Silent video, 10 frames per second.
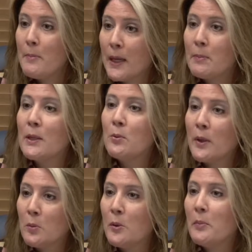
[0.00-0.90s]
Maybe
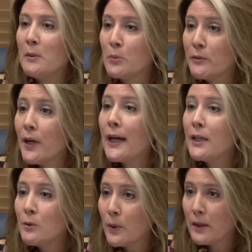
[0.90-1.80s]
we will be
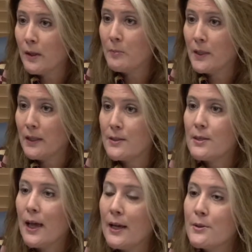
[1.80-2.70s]
provided with
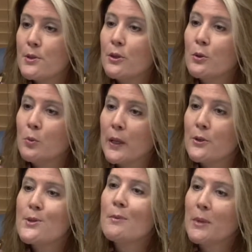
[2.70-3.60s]
updates as to
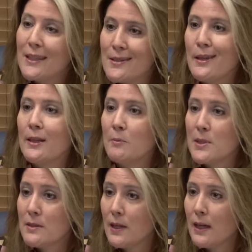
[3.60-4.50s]
where some of these
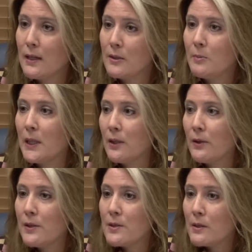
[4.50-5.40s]
items stand
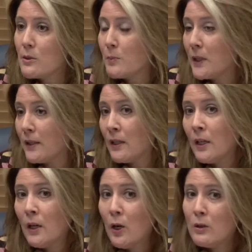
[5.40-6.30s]
because it's been
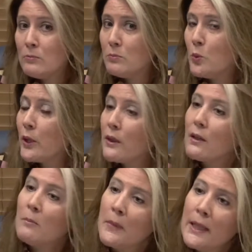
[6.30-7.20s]
more
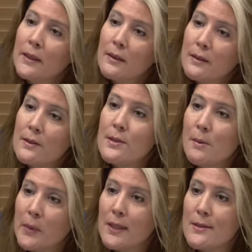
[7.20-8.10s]
than a month in
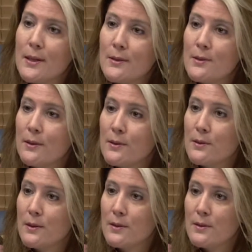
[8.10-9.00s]
some of these
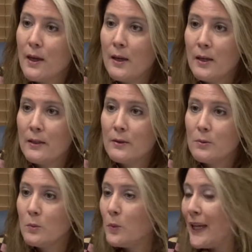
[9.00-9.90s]
instances and
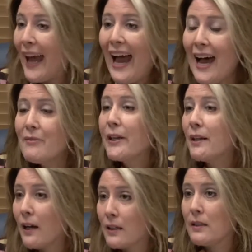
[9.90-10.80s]
we haven't
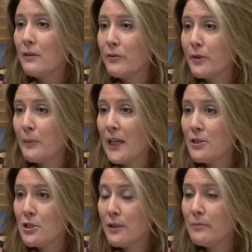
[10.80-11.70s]
gotten information.